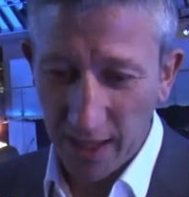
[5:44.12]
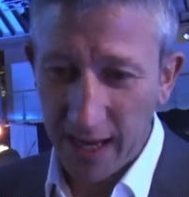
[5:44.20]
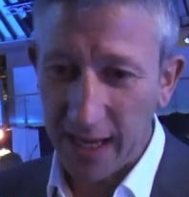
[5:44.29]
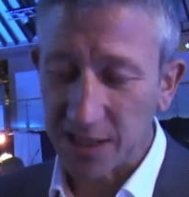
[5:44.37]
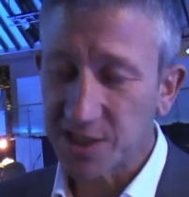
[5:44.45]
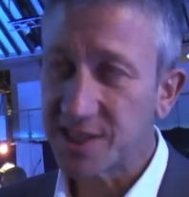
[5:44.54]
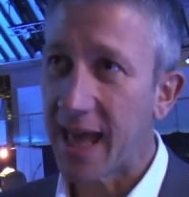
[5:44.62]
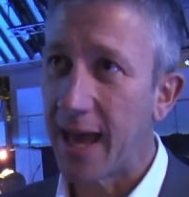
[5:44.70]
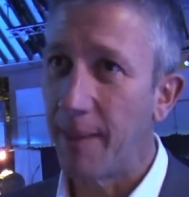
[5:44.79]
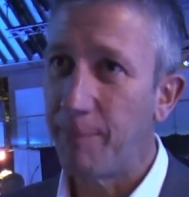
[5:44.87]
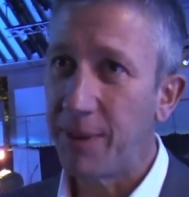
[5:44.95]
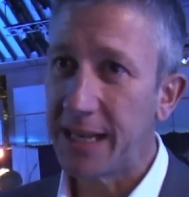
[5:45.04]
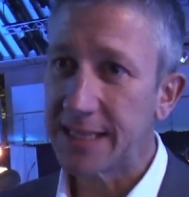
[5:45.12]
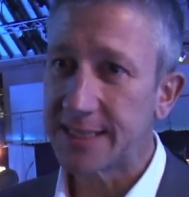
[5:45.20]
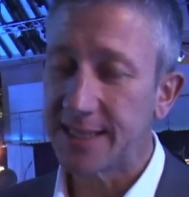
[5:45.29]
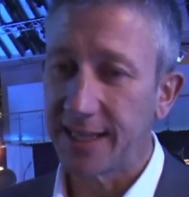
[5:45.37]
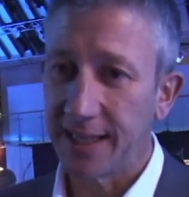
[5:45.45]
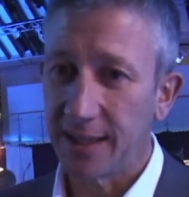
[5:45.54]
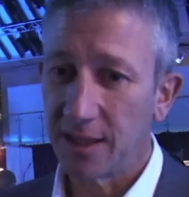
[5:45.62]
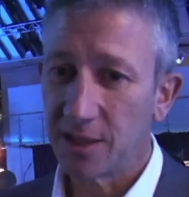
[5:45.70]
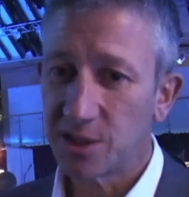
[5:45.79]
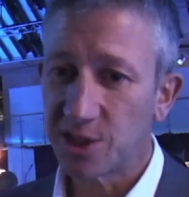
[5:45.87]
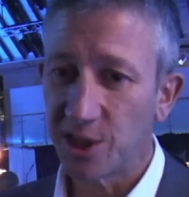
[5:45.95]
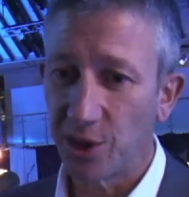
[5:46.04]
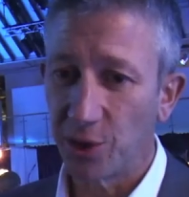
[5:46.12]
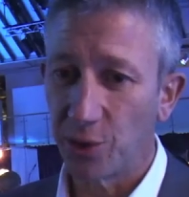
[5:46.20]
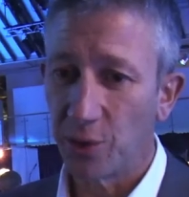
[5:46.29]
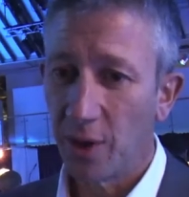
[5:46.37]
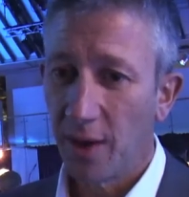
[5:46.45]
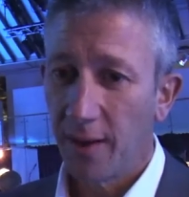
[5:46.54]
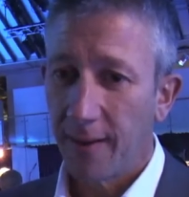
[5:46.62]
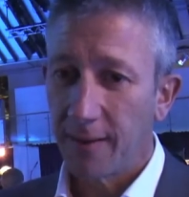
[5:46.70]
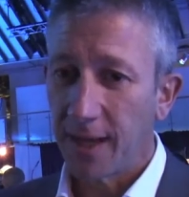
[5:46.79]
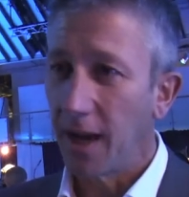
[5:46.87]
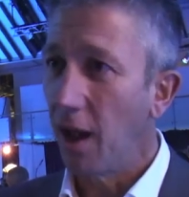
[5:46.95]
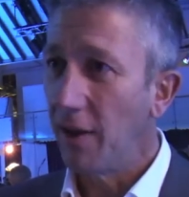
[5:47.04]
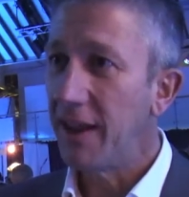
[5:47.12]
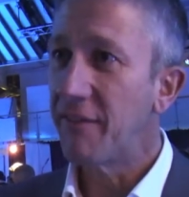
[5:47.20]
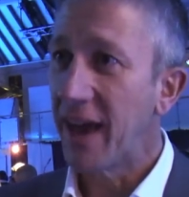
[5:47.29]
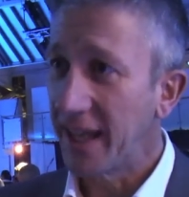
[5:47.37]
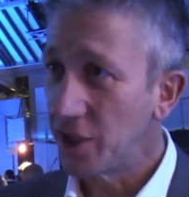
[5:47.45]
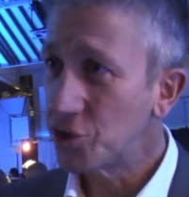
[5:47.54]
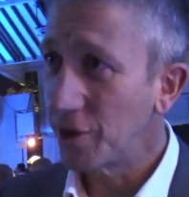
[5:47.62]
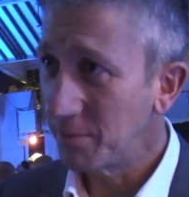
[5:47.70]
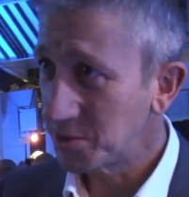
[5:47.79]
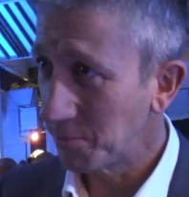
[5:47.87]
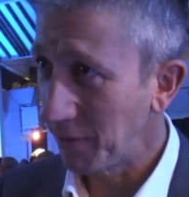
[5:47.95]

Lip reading: it's that ability to, live out your dreams of